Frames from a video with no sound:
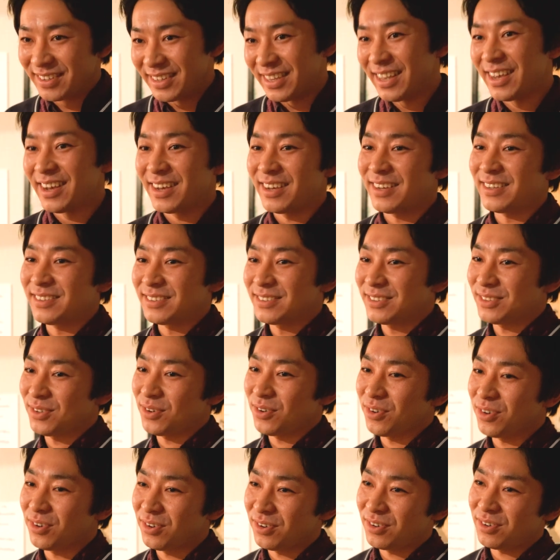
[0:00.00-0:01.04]
Yeah, so
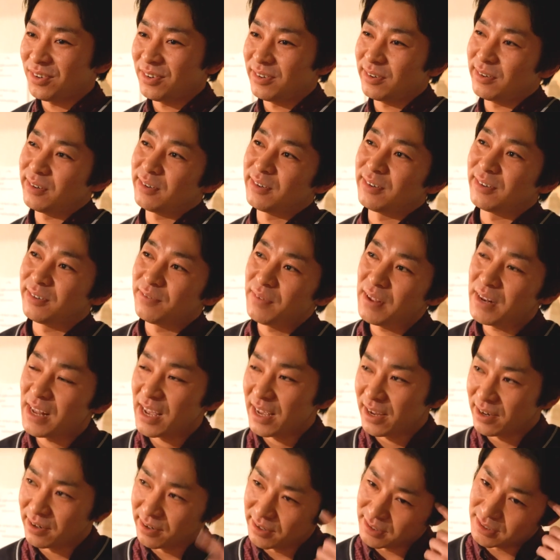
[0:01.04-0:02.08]
yeah. When
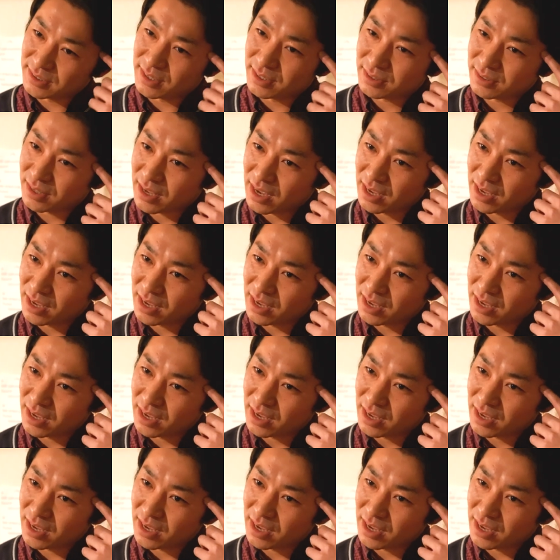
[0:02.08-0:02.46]
I heard that,